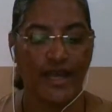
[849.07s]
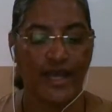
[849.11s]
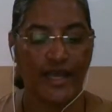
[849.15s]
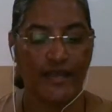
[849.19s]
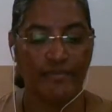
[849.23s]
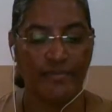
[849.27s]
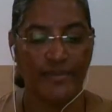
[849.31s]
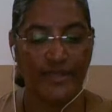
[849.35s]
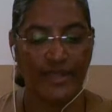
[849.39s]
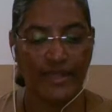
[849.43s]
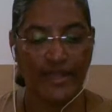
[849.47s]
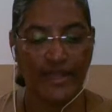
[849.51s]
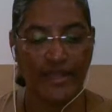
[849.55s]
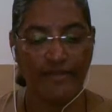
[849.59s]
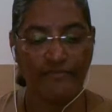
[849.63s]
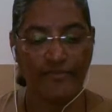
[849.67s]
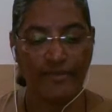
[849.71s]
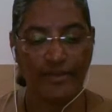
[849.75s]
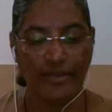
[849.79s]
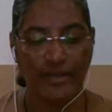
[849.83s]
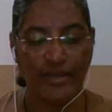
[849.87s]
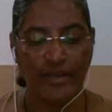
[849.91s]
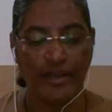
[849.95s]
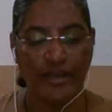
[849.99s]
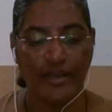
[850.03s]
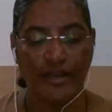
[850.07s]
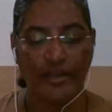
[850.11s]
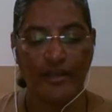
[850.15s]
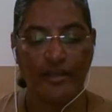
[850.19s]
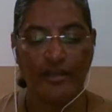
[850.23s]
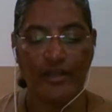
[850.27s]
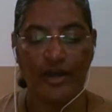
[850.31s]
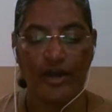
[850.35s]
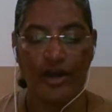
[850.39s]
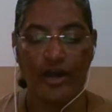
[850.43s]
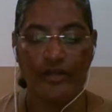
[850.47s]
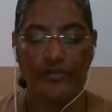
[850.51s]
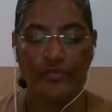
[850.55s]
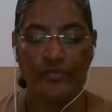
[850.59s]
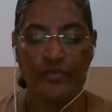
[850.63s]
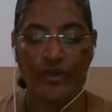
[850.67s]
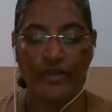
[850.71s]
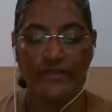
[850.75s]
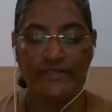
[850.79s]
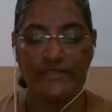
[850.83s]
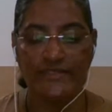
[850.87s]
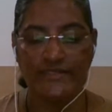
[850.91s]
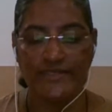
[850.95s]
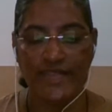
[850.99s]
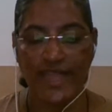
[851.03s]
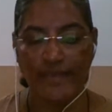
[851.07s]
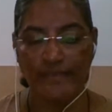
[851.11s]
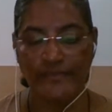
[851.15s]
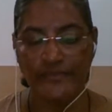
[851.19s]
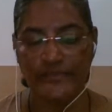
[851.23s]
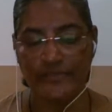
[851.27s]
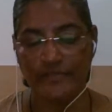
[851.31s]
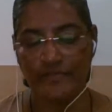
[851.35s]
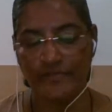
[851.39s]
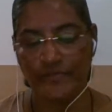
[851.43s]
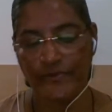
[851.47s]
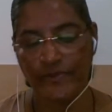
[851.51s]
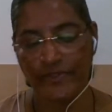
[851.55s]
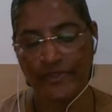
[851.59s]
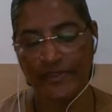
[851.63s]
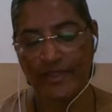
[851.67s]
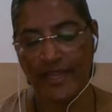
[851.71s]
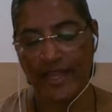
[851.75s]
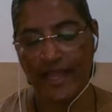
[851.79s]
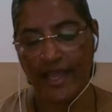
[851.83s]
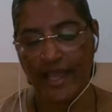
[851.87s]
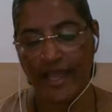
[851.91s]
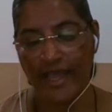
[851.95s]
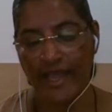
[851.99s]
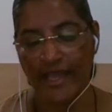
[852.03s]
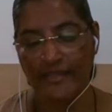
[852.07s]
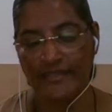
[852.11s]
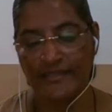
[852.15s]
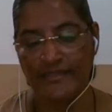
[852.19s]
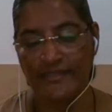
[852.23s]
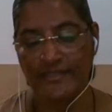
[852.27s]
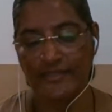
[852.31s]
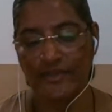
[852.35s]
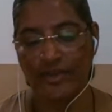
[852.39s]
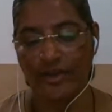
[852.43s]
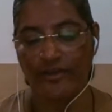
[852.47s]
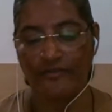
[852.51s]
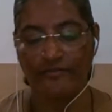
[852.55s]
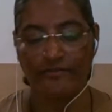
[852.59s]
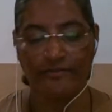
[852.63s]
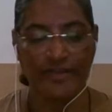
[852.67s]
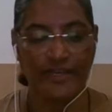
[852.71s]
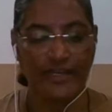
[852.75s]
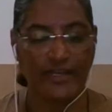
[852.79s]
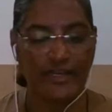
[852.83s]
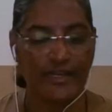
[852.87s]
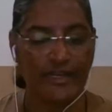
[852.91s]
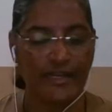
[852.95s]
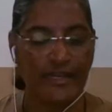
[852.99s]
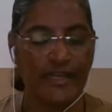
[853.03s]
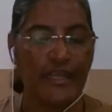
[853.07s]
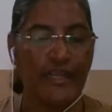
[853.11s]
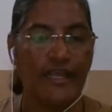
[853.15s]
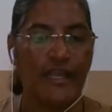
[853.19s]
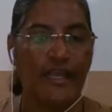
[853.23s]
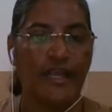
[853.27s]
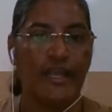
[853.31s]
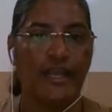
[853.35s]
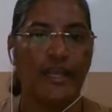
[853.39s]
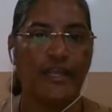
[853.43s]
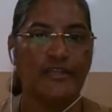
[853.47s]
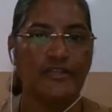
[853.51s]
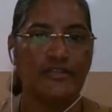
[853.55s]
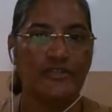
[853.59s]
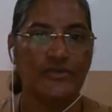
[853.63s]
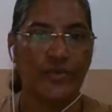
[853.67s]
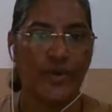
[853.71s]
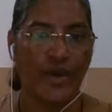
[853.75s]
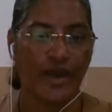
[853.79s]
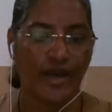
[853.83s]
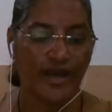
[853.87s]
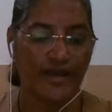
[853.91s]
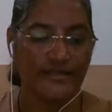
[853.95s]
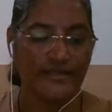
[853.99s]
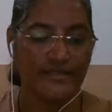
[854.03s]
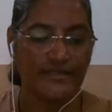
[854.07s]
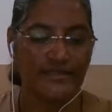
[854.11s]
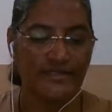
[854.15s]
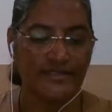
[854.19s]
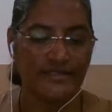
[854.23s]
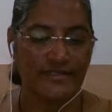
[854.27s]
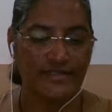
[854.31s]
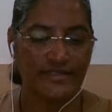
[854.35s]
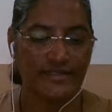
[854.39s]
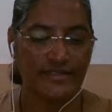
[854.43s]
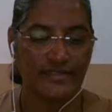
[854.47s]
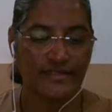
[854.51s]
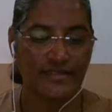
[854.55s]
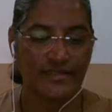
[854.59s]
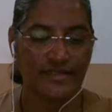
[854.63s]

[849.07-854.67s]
I believe God wants them to put their hands confidently into ours,